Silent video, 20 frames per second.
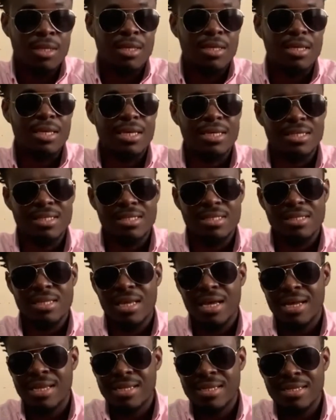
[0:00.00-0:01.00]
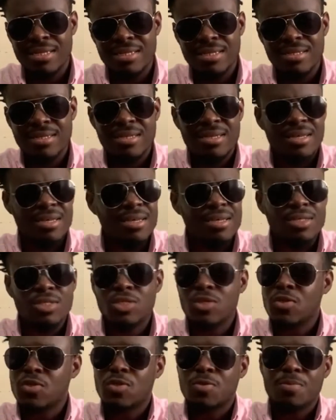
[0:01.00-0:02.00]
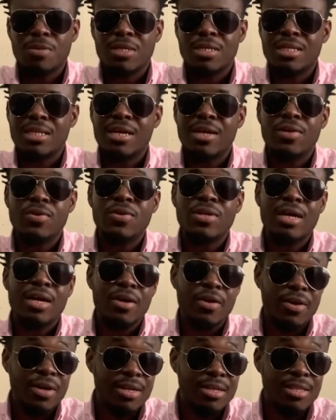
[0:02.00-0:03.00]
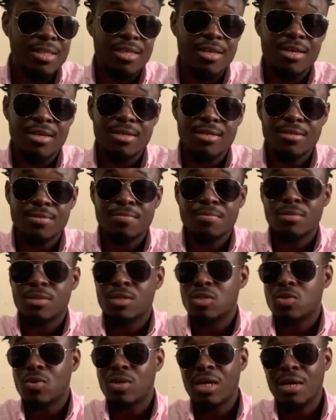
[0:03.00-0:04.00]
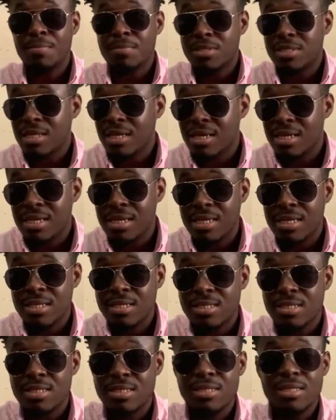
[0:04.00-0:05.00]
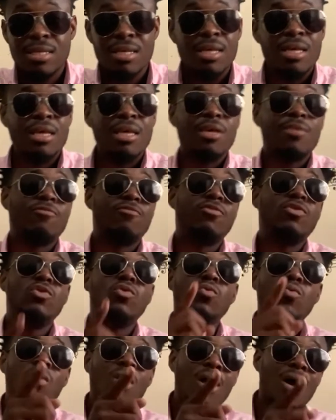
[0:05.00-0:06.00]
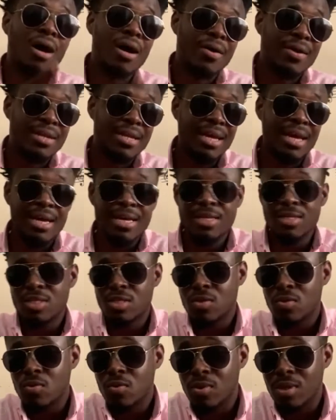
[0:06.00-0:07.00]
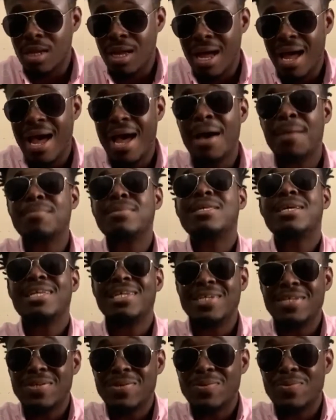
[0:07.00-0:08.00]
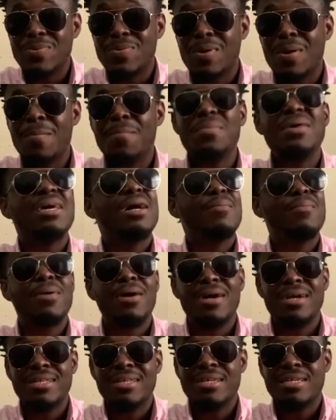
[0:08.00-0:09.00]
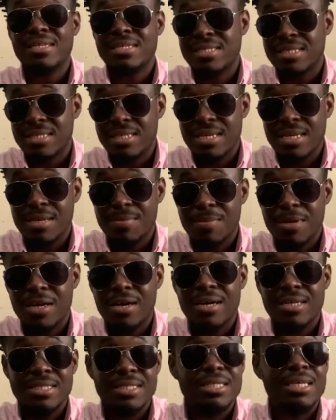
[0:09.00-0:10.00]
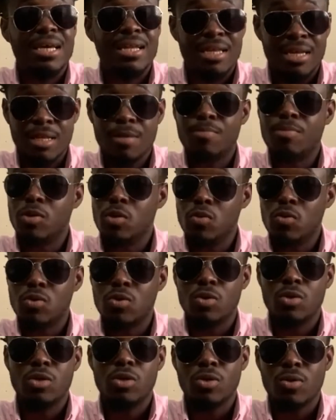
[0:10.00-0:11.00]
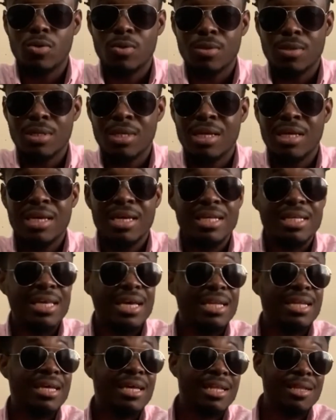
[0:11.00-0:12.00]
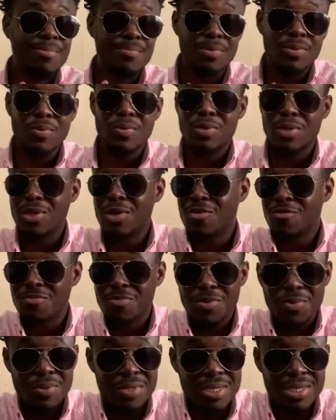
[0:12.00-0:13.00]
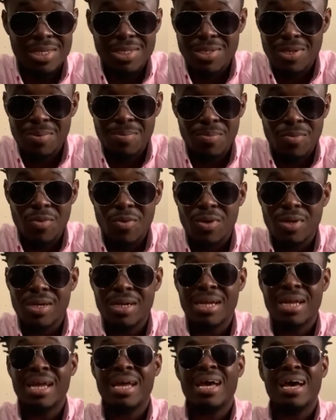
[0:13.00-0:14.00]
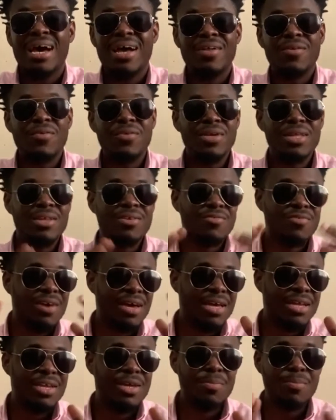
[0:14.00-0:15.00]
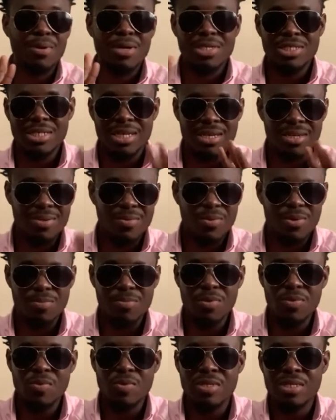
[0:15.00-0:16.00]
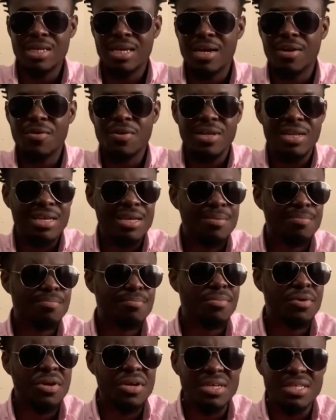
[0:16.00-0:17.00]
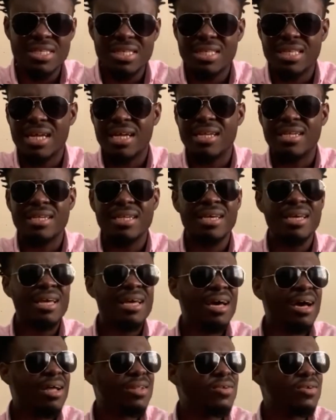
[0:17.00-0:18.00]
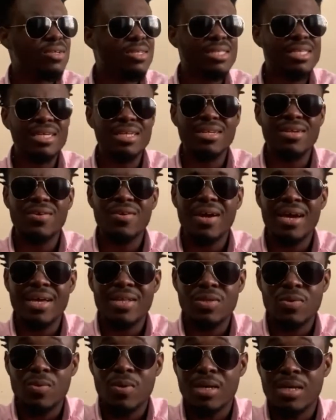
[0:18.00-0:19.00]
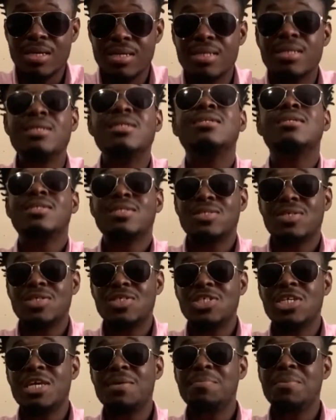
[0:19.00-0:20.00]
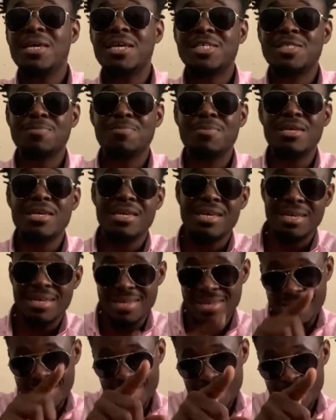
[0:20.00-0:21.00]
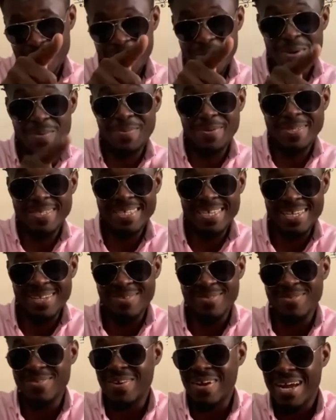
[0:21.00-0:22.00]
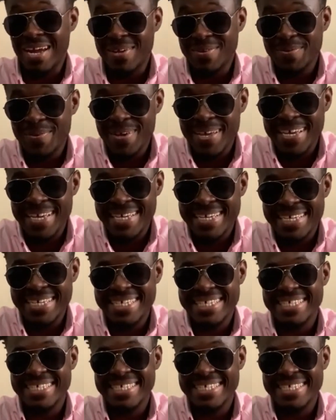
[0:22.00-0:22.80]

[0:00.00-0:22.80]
yes and trust me they're doing a great thing so what i'm saying is if you are in a high school i'm telling you be a part of this thing because it can help you to grow it can help you to love music some more and really find your passion with music and really embrace it and, and do the thing the right way so jbsb big up yourself right away